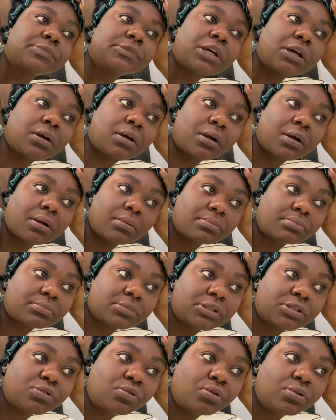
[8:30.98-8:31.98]

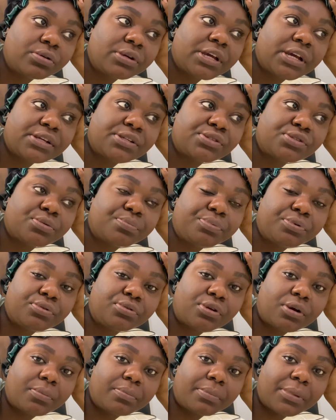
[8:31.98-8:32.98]
um, the goal here is to
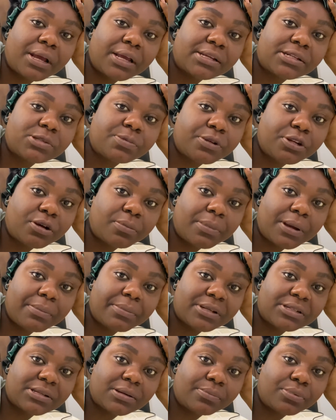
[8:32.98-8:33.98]
build up my speed up my
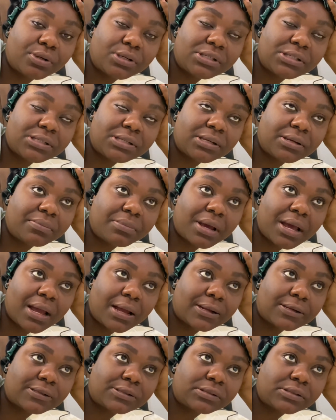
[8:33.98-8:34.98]
metabolism
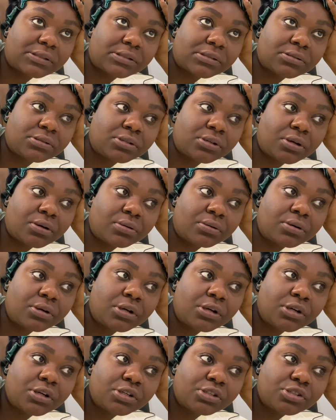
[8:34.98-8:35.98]
and you know
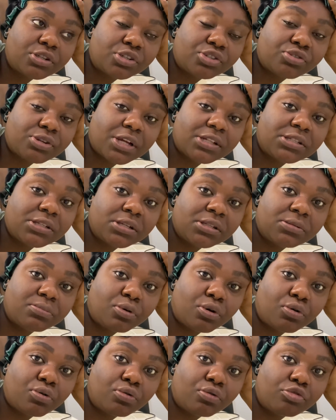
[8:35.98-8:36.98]
just try to eat
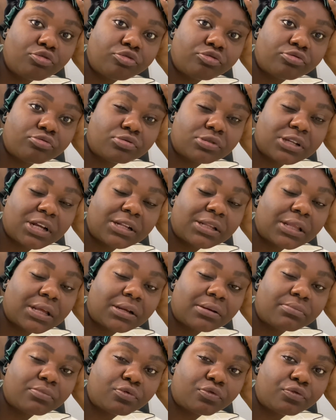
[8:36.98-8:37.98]
more whole food and
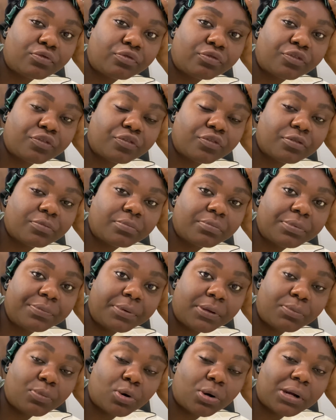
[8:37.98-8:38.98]
then move
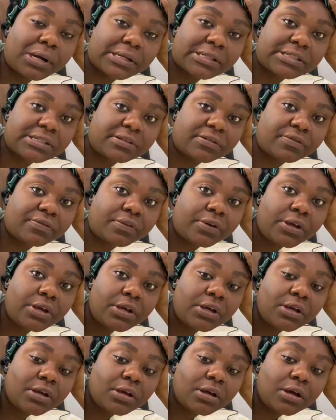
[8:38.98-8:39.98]
be more active
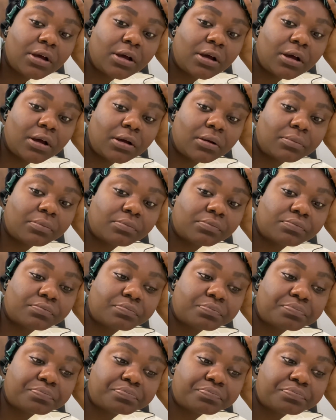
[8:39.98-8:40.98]
um,